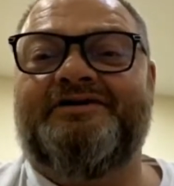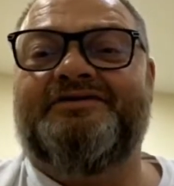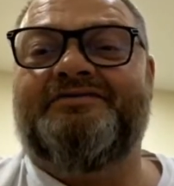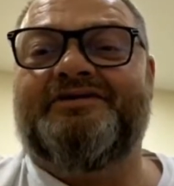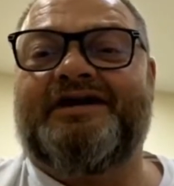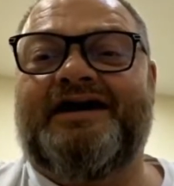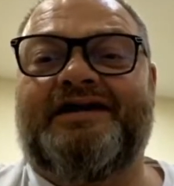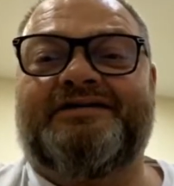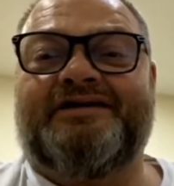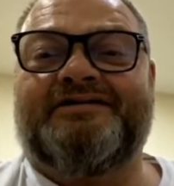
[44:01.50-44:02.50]
you were the guy
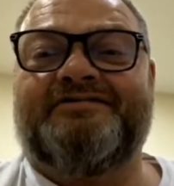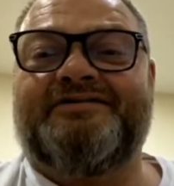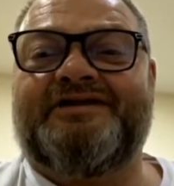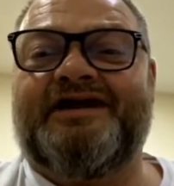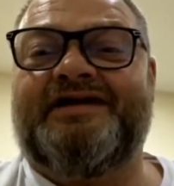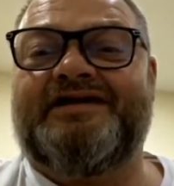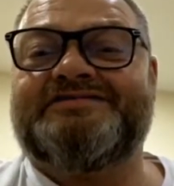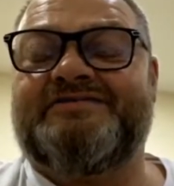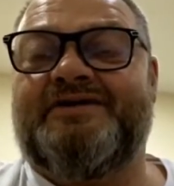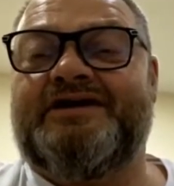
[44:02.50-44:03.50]
to talk with. Hey,
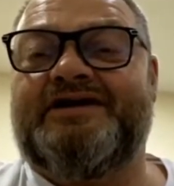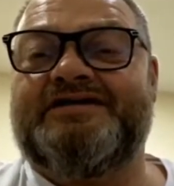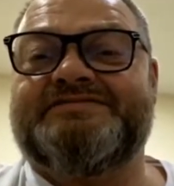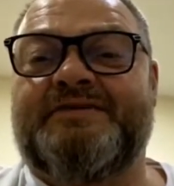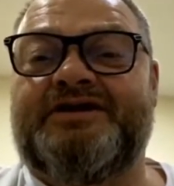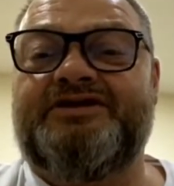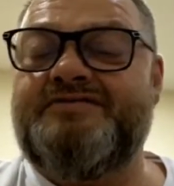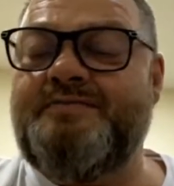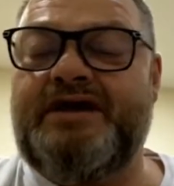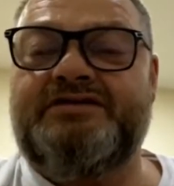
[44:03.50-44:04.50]
that's the way it is, man. You
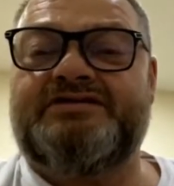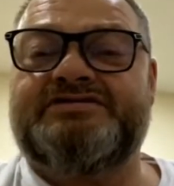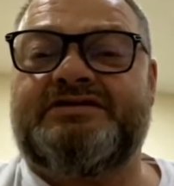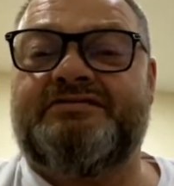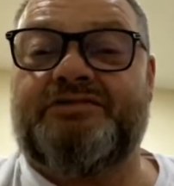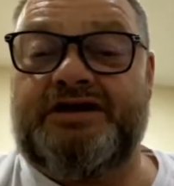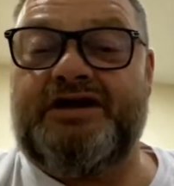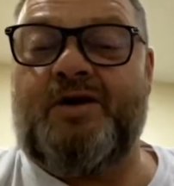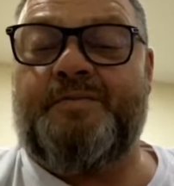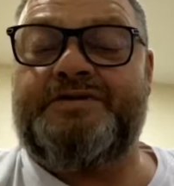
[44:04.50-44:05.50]
make just really
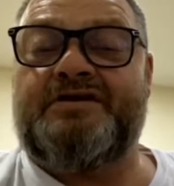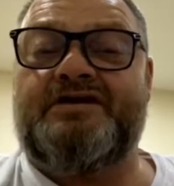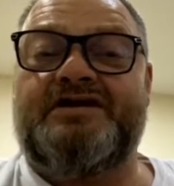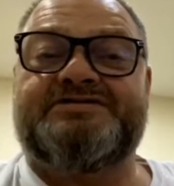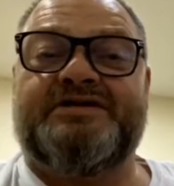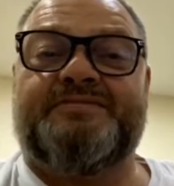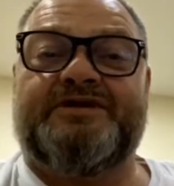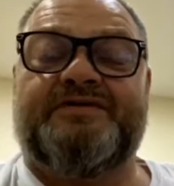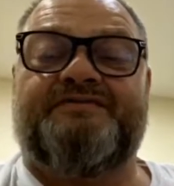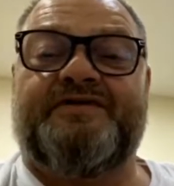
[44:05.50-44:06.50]
open your eyes up a
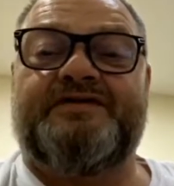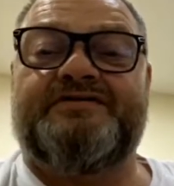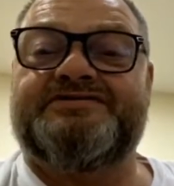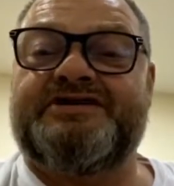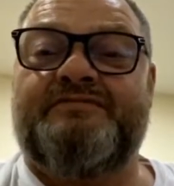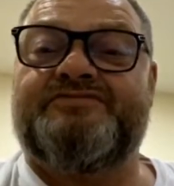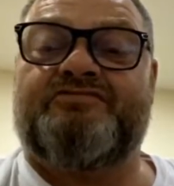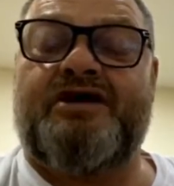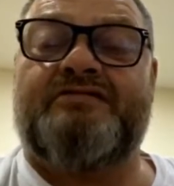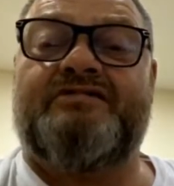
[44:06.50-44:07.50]
little further. Something's
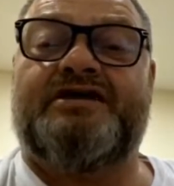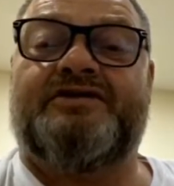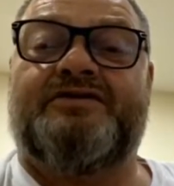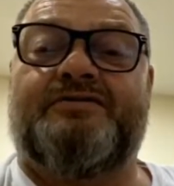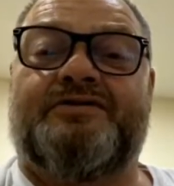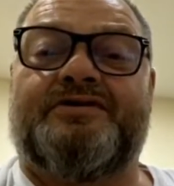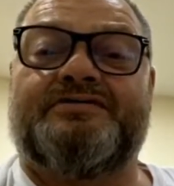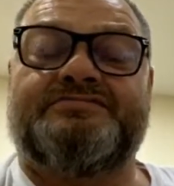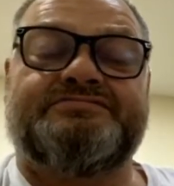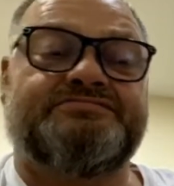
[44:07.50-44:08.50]
right around the corner.
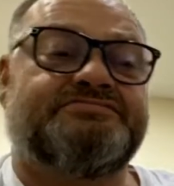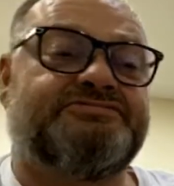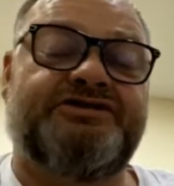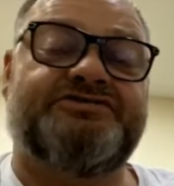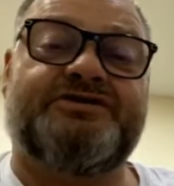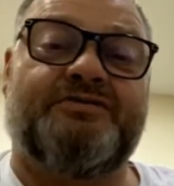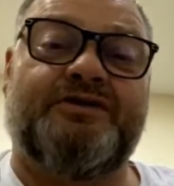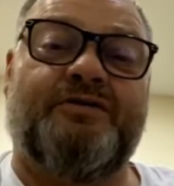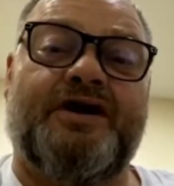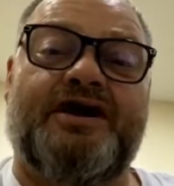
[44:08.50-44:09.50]
You just don't know
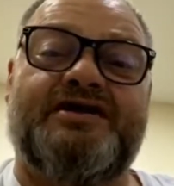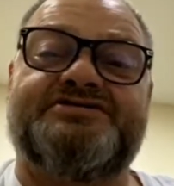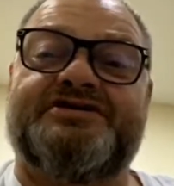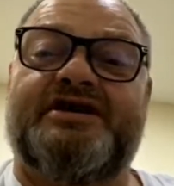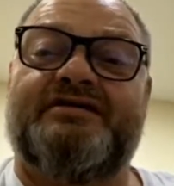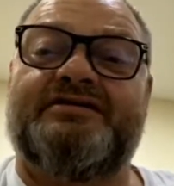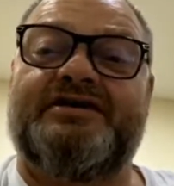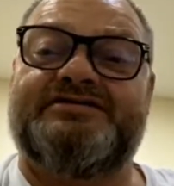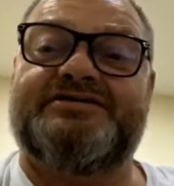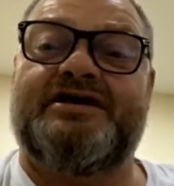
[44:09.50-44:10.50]
what it is yet.
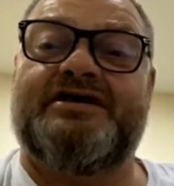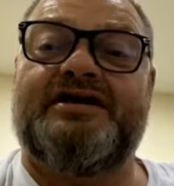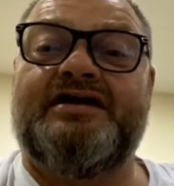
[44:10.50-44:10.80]
It's there.